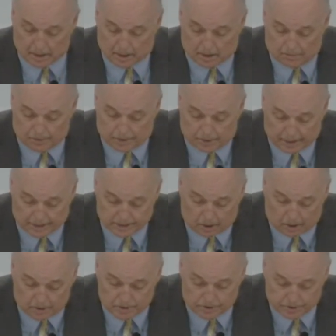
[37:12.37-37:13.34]
For Christ
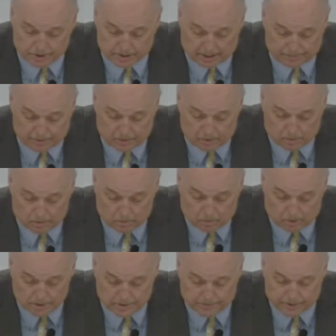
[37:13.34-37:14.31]
also suffered
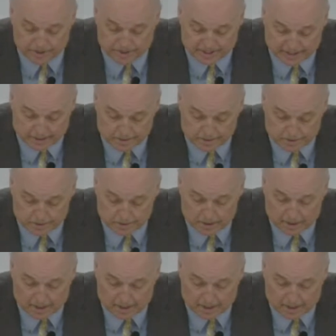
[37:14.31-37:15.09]
once for sins,